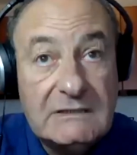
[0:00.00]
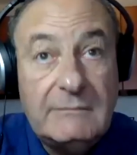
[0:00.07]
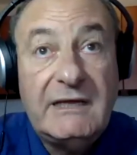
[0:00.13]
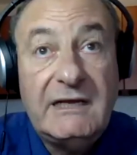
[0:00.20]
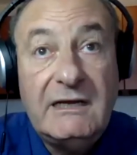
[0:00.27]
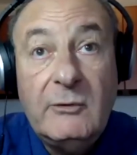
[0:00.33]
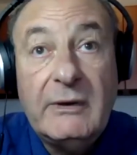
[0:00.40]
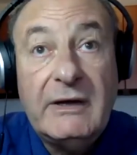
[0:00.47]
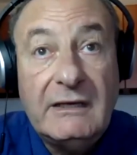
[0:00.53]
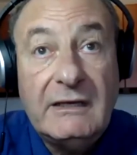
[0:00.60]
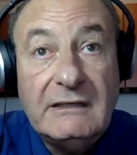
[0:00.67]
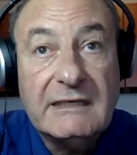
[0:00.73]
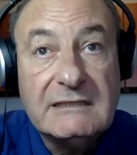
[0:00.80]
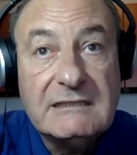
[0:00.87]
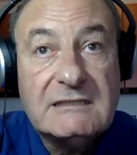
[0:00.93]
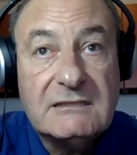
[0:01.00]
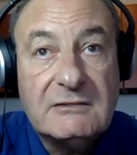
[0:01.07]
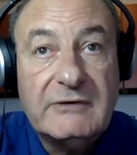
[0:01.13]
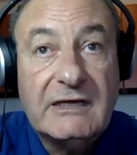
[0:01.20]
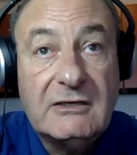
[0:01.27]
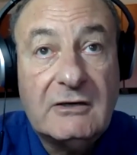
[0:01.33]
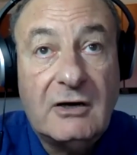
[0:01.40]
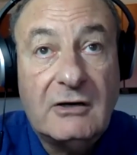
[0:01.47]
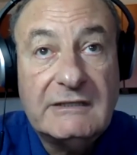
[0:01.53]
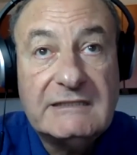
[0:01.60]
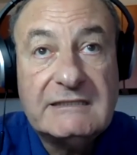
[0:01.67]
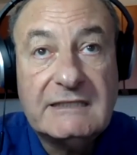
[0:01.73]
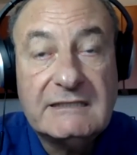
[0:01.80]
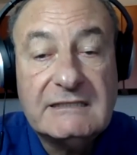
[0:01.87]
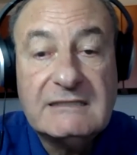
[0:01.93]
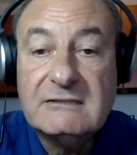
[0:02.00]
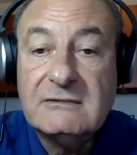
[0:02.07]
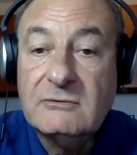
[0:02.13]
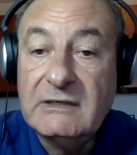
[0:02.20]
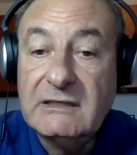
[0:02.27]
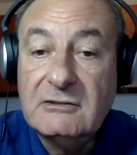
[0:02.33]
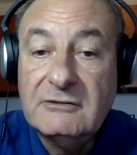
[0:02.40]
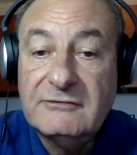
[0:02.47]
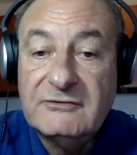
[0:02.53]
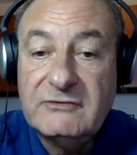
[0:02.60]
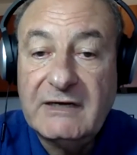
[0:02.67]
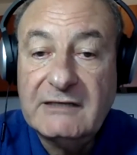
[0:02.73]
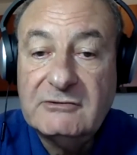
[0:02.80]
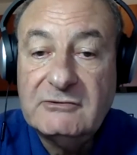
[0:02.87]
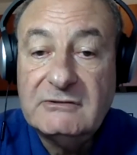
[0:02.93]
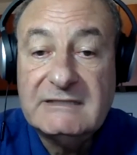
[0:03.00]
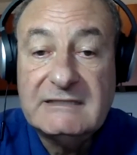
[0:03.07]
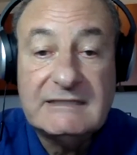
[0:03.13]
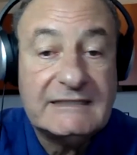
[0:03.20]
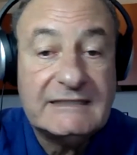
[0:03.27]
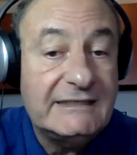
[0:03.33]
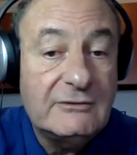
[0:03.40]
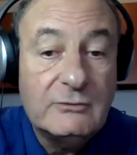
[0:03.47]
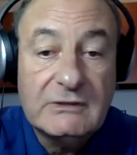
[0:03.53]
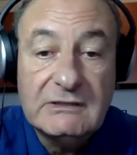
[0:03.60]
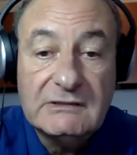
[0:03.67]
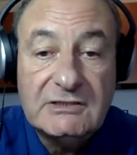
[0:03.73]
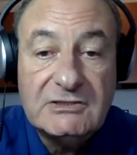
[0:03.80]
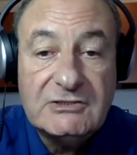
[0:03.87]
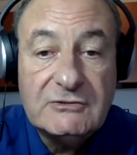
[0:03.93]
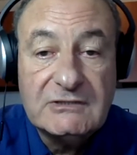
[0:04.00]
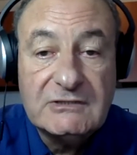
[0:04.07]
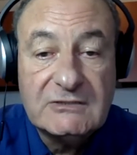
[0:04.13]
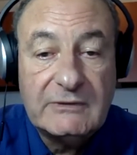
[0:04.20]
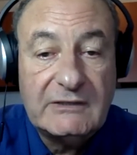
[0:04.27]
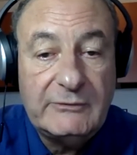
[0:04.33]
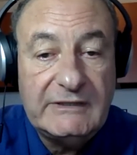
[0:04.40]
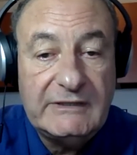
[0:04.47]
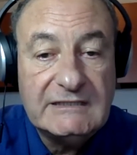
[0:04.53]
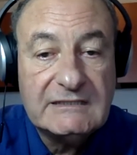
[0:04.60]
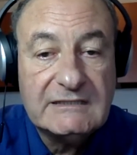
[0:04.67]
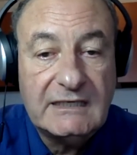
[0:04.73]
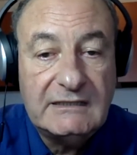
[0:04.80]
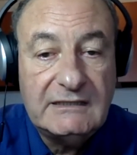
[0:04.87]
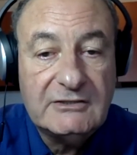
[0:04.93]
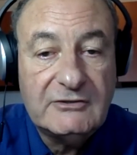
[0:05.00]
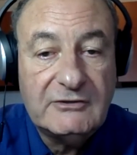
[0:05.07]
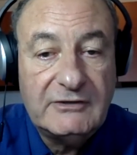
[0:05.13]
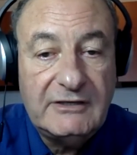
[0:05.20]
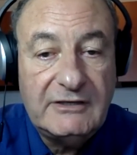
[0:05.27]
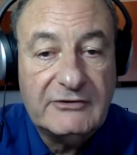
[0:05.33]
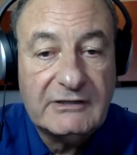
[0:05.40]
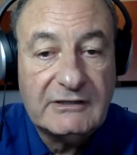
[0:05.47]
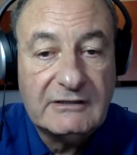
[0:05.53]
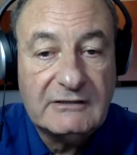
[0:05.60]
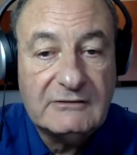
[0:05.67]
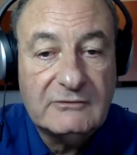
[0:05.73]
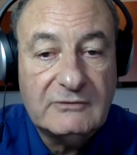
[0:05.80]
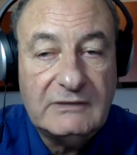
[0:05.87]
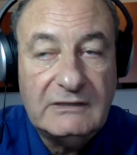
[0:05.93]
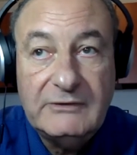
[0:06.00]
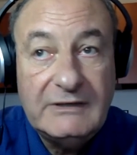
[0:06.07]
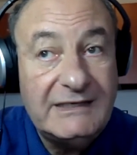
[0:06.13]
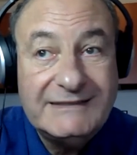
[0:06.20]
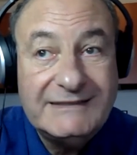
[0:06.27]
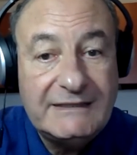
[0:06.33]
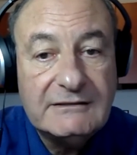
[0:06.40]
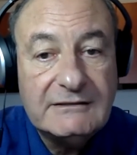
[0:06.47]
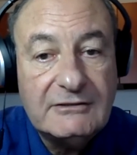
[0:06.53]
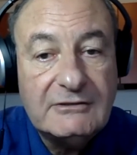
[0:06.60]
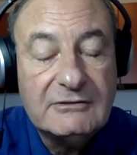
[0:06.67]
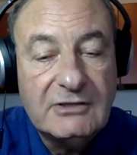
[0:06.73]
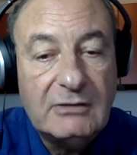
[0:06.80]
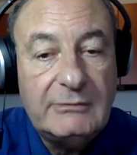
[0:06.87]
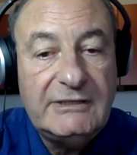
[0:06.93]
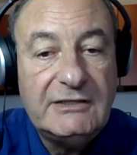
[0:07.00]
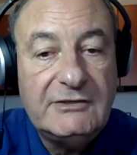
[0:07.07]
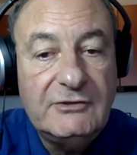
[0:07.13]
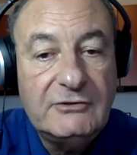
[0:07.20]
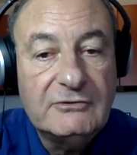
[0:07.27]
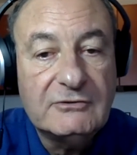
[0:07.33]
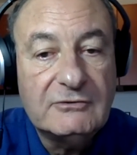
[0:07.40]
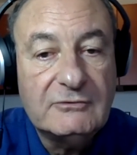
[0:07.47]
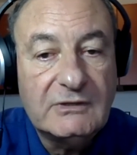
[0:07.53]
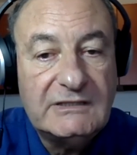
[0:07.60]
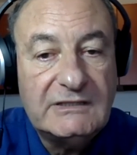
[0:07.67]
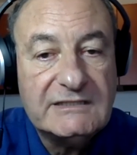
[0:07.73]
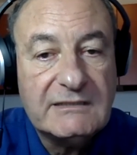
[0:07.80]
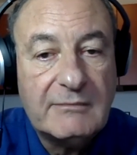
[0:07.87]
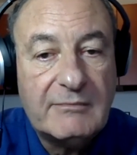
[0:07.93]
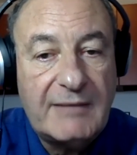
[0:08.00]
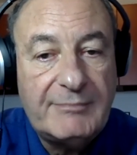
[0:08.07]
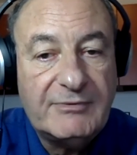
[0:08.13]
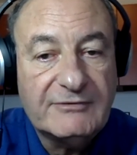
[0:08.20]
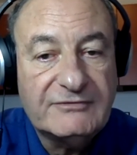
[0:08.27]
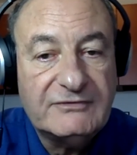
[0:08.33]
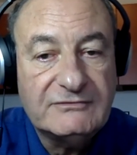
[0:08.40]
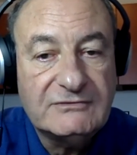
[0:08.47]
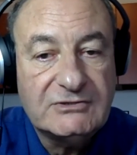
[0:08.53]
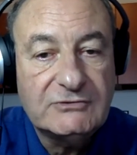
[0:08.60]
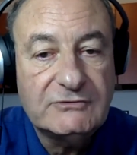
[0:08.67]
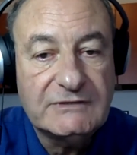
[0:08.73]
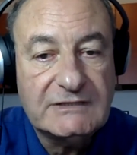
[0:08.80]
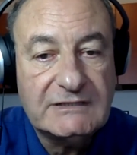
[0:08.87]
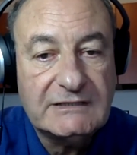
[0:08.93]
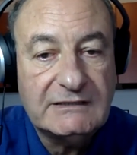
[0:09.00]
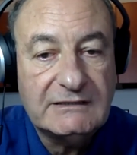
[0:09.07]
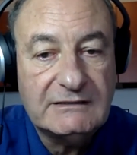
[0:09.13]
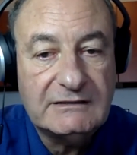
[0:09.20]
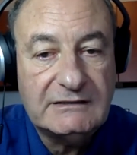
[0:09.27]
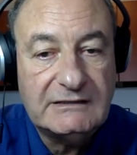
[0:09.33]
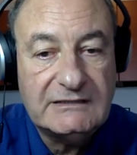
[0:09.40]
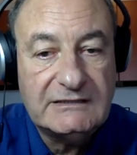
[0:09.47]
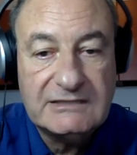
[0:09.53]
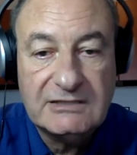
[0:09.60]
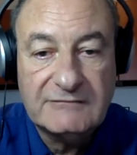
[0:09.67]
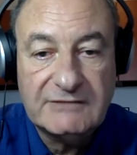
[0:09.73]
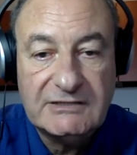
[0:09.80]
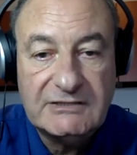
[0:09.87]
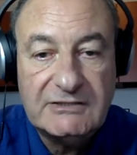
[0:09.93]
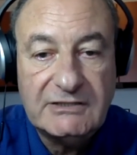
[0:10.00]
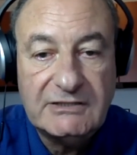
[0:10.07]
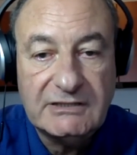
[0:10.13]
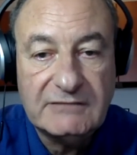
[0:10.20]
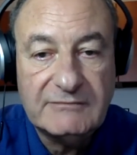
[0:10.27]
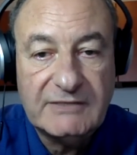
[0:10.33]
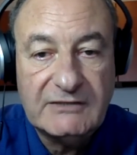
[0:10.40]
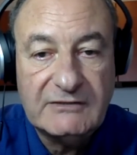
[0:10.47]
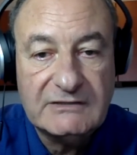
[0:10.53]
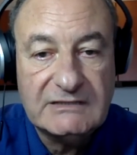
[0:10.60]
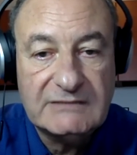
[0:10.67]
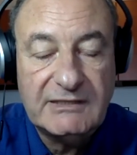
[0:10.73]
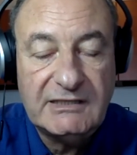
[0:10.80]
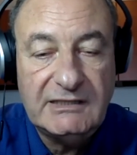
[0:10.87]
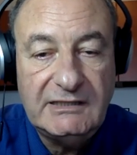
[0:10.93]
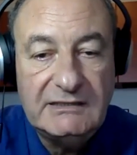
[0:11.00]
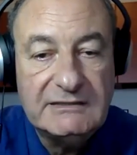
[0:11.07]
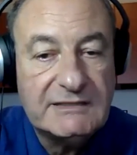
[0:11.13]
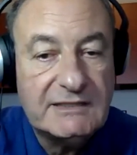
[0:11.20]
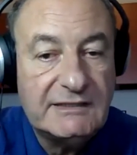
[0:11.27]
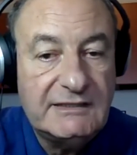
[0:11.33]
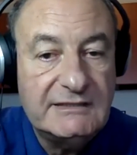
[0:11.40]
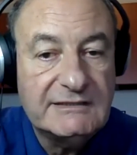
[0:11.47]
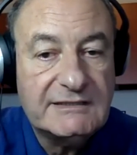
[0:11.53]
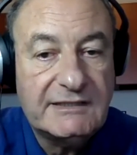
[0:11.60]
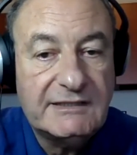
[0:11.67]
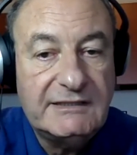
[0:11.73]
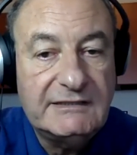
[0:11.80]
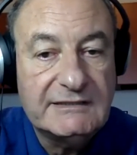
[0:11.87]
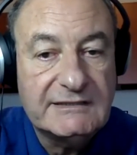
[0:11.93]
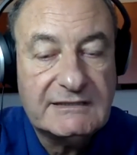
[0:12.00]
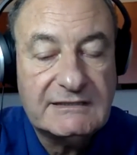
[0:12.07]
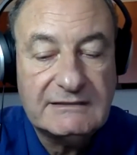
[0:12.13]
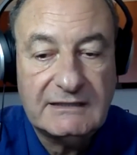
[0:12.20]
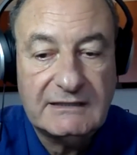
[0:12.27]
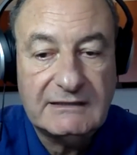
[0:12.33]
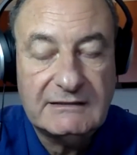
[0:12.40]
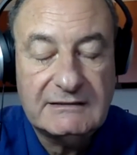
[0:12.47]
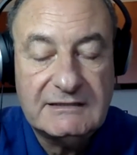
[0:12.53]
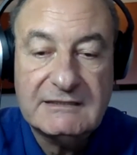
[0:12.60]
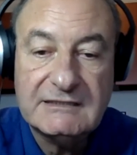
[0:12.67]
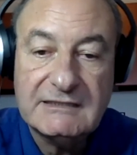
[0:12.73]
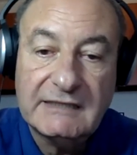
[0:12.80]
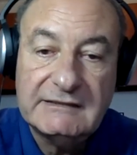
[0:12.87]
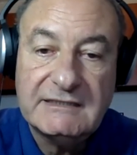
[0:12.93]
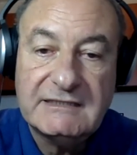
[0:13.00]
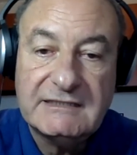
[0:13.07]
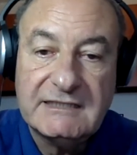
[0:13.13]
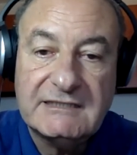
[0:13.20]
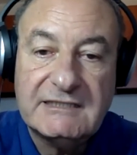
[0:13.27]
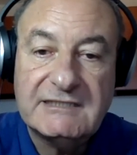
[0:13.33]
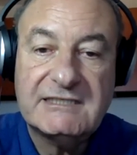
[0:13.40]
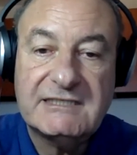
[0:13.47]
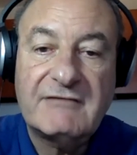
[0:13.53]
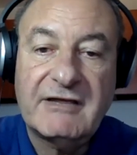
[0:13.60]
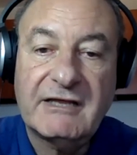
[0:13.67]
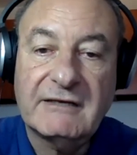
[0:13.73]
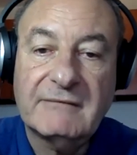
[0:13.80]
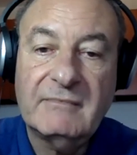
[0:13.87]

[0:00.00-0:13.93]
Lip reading: many ways, yes, reconnaissance work of trying to see where the Jews. When we started going there, we really didn't know. Nobody knew what is the map of Jews in the Soviet Union, because it's been years and years and years since 1967,